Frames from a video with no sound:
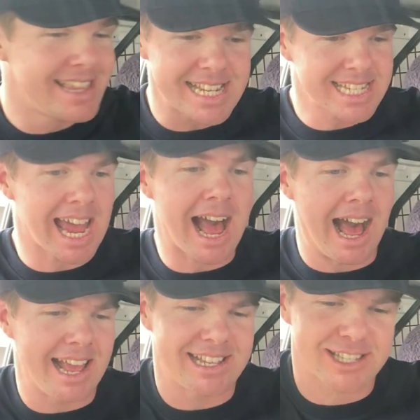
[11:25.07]
This
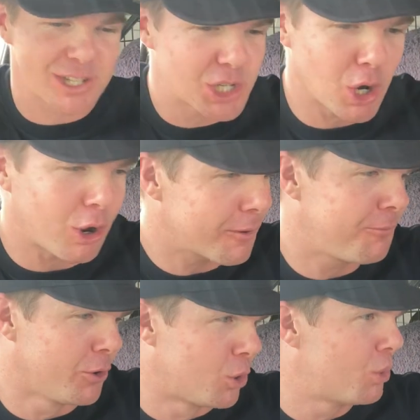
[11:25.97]
car is chock a
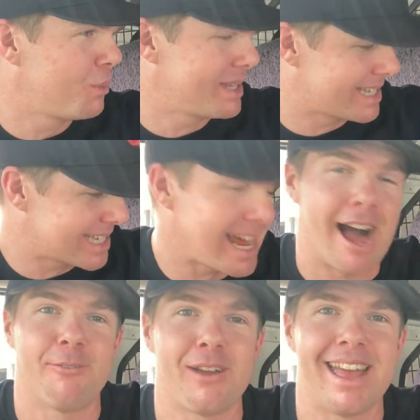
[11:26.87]
full with
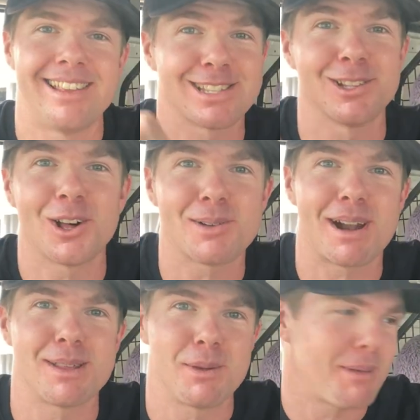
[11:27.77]
stuff stuff and there's a lot of
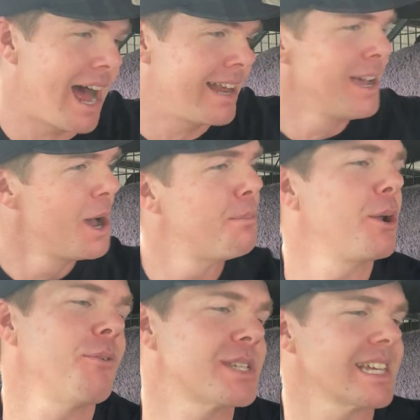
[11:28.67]
money to be made,
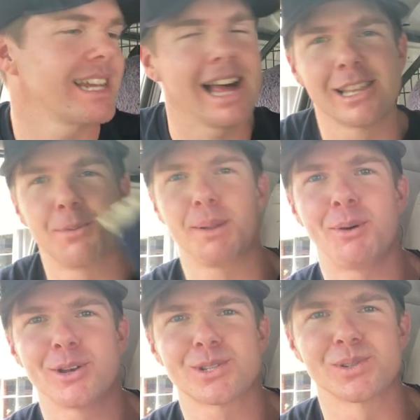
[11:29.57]
but obviously a little bit of
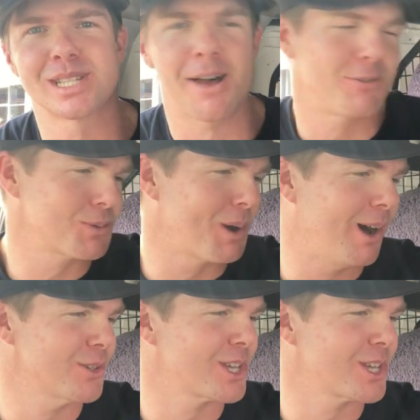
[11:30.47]
personal stuff as well.